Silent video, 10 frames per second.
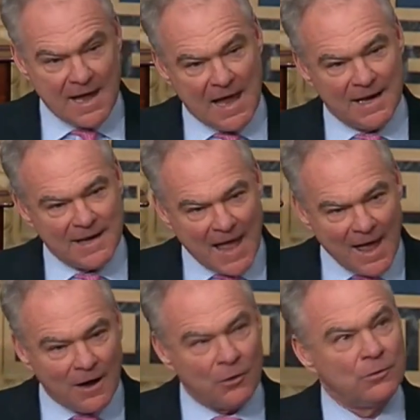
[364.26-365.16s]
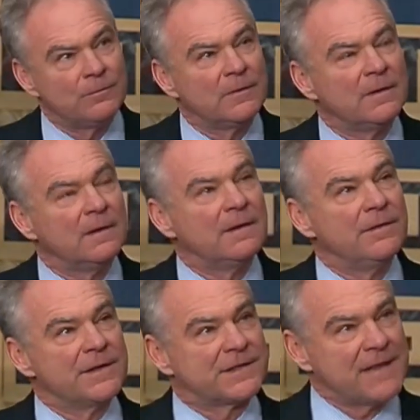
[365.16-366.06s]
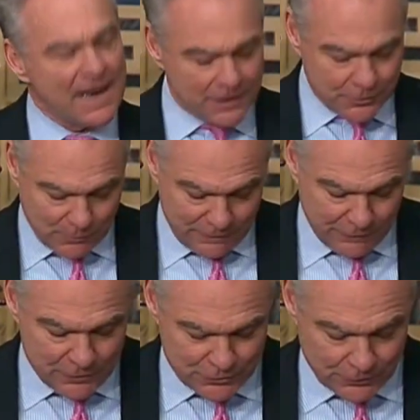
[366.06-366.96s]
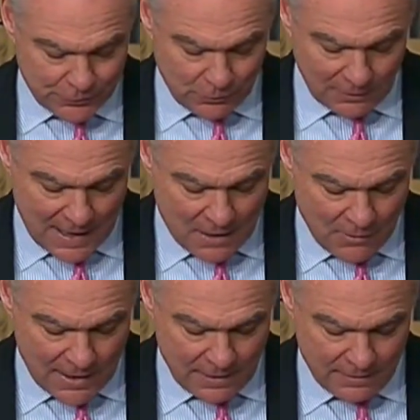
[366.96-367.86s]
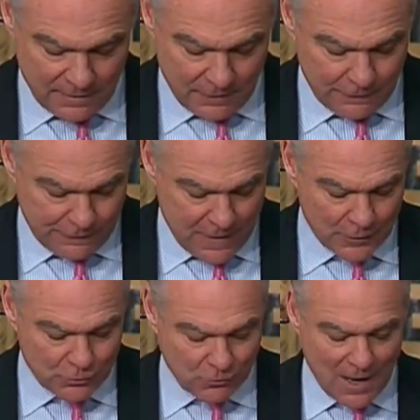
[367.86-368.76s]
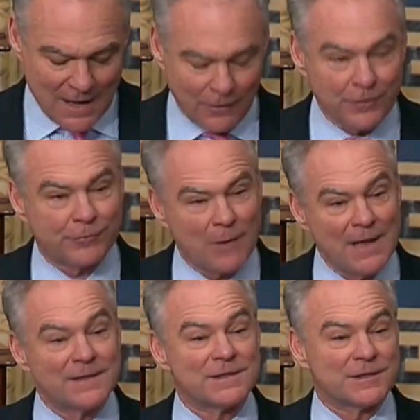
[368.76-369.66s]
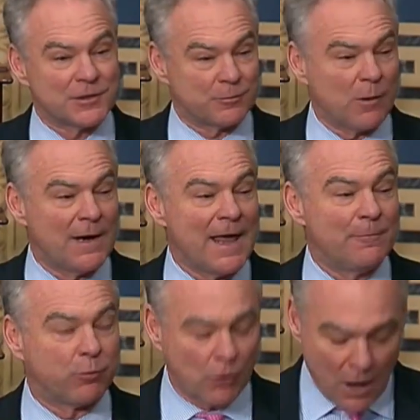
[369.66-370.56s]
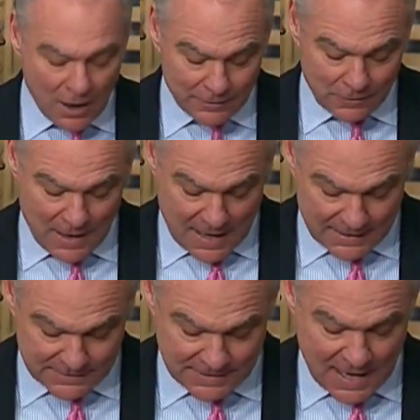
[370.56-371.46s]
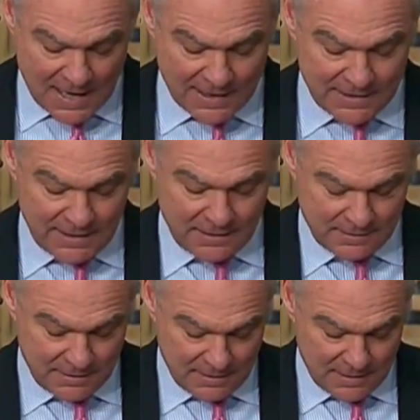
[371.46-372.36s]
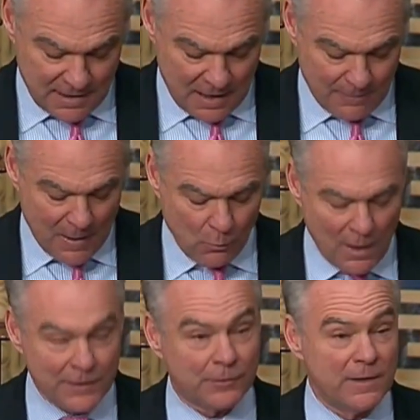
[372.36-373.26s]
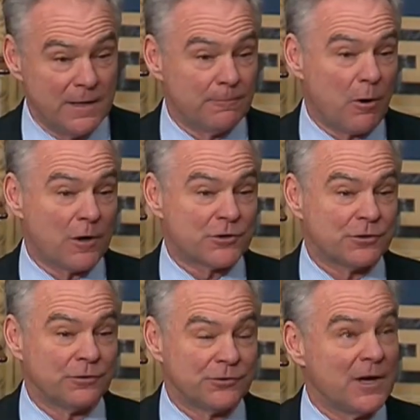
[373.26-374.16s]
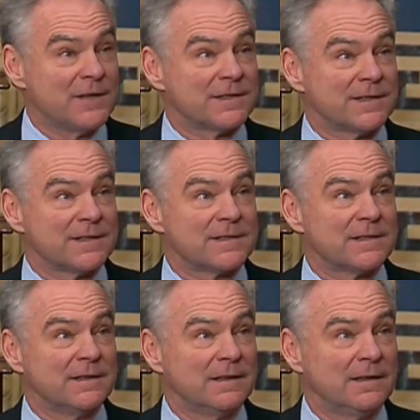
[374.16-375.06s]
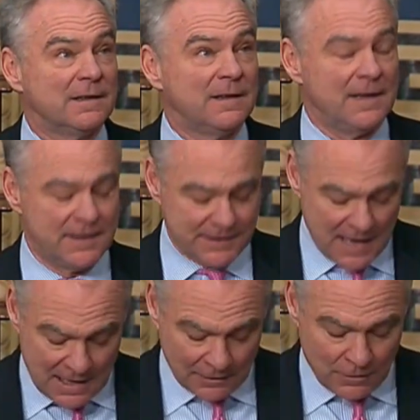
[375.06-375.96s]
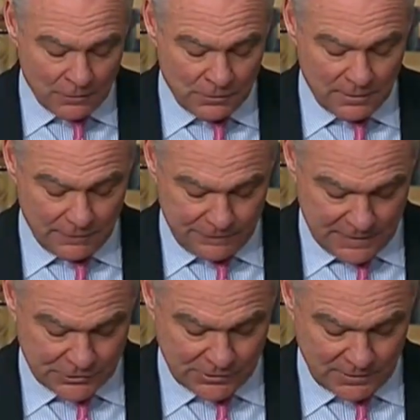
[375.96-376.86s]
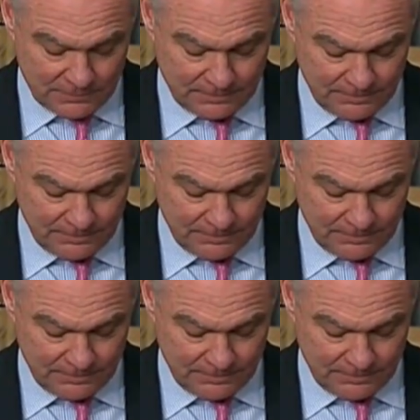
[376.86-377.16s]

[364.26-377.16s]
And now, the Senate's refusal to allow a fair trial threatens to spread a broader anxiety about whether impartial justice is a hollow fiction.